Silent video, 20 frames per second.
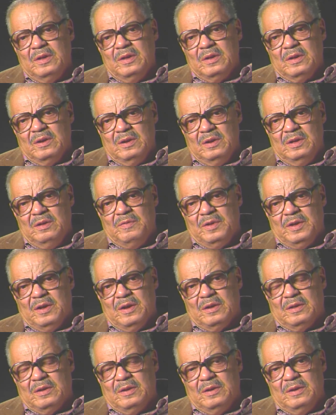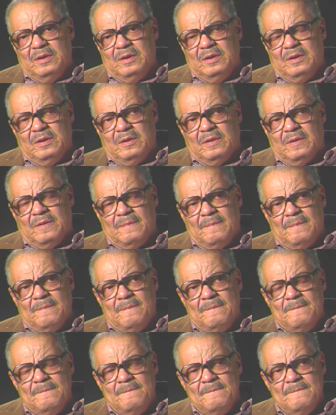alleviated.
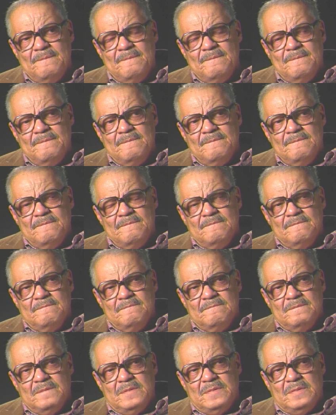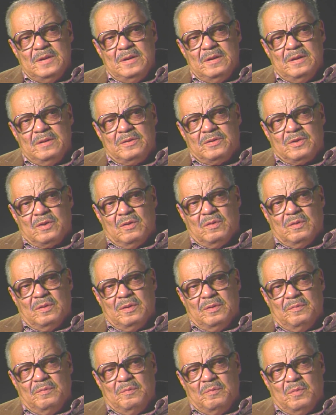And so
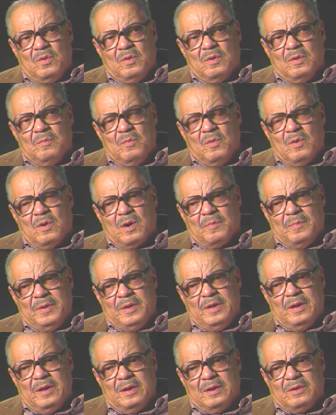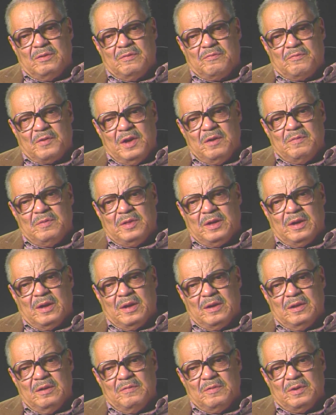more and more I began to favor the
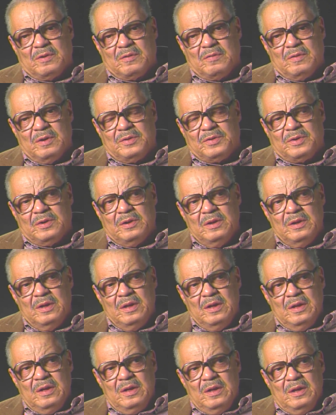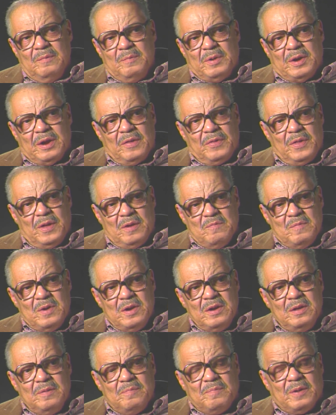idea of integration. But I think
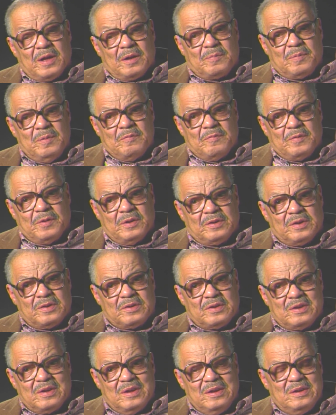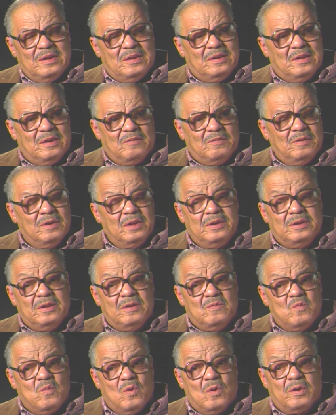many black people felt just as I did. They really
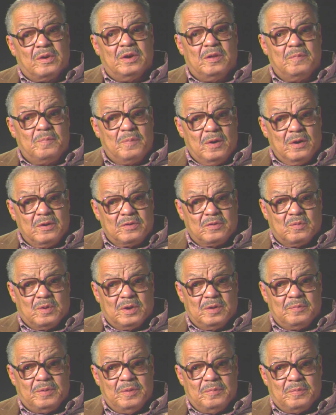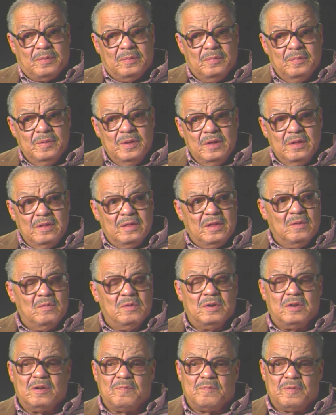didn't want any parts of white people. They
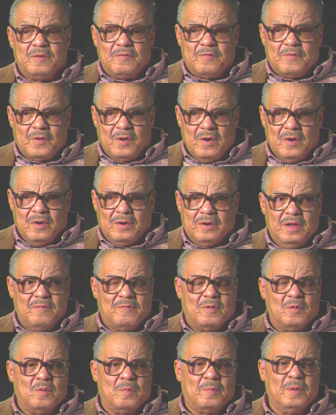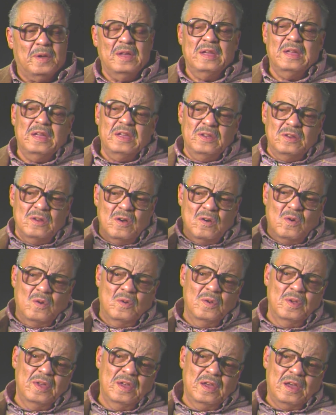would have preferred if it were. You
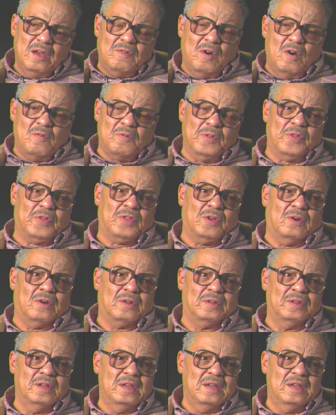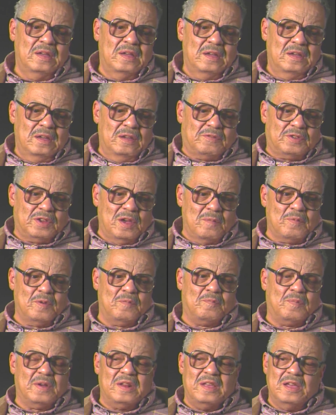know, I've often thought, if
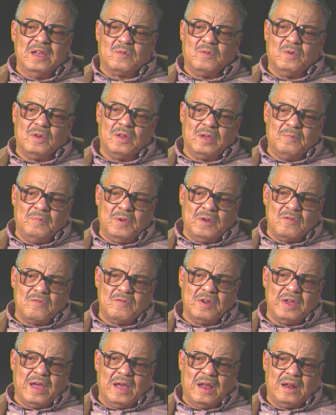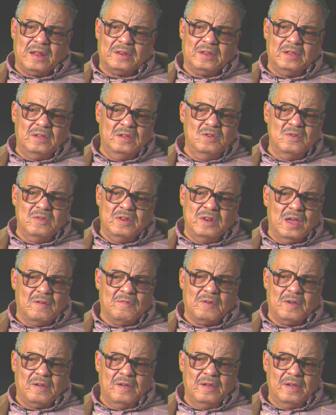separate but equal had been a reality, you'd
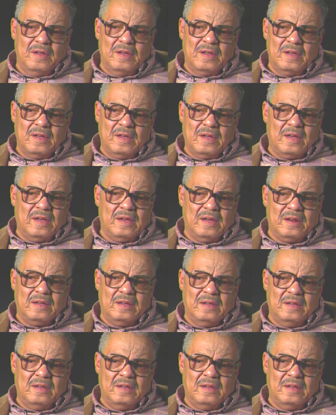never had